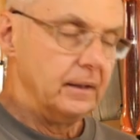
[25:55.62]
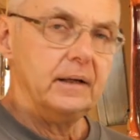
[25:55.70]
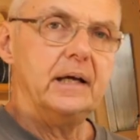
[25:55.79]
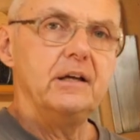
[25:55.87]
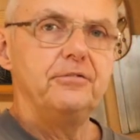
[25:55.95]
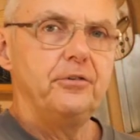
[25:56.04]

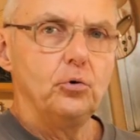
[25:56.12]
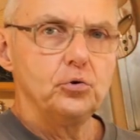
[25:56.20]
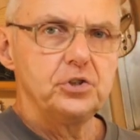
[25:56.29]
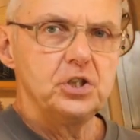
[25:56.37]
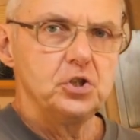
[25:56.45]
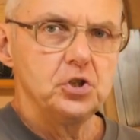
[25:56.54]
He
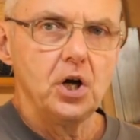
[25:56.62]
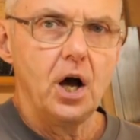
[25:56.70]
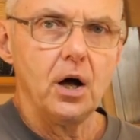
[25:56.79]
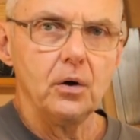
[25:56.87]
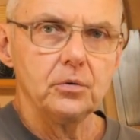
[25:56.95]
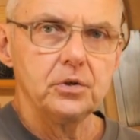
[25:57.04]
forced his
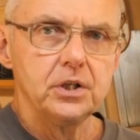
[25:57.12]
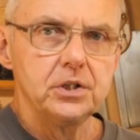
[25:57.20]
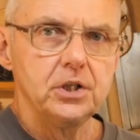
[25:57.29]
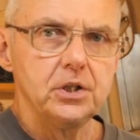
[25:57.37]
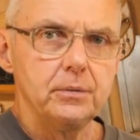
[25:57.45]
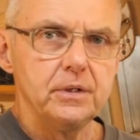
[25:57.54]
child
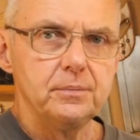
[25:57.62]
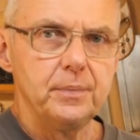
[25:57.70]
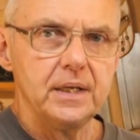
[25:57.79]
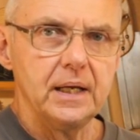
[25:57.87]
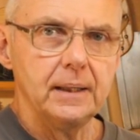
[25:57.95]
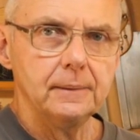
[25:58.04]
to do his
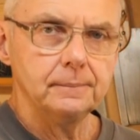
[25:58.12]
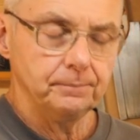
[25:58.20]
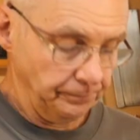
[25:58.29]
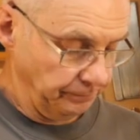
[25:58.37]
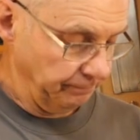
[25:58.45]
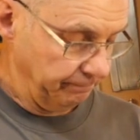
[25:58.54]
bidding.
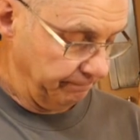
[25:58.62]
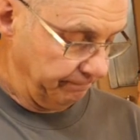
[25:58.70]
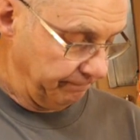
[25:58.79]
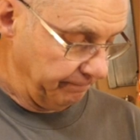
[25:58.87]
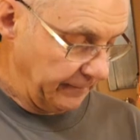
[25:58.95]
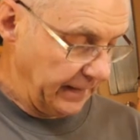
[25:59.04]

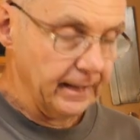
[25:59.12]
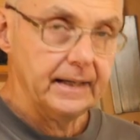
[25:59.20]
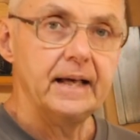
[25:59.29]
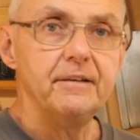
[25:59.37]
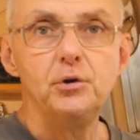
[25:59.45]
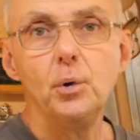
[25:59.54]

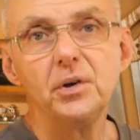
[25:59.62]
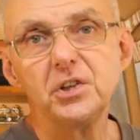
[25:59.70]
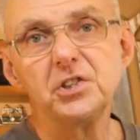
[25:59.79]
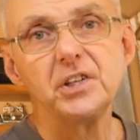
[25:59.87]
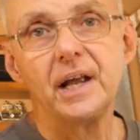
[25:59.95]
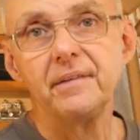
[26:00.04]
If you
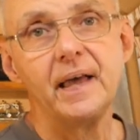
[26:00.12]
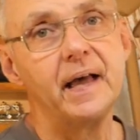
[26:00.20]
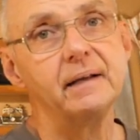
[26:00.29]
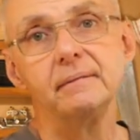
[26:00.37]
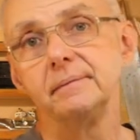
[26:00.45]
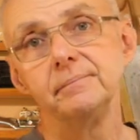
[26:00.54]
understand that,
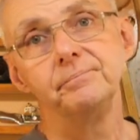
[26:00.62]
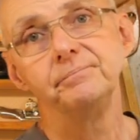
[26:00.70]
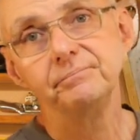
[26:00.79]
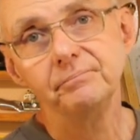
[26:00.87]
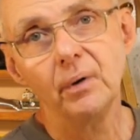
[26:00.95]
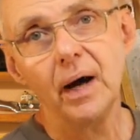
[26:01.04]

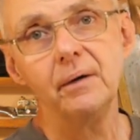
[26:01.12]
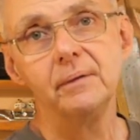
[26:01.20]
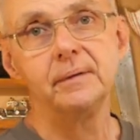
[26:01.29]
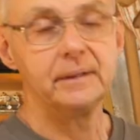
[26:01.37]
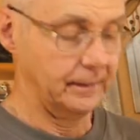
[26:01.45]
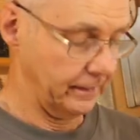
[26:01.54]
well,
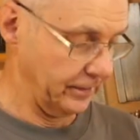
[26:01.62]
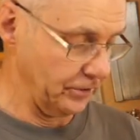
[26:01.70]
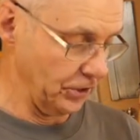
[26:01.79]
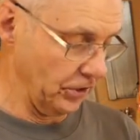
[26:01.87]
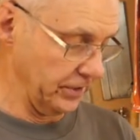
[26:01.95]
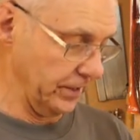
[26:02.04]
good
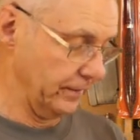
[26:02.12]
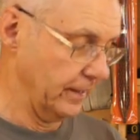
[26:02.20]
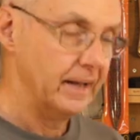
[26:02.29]
on you.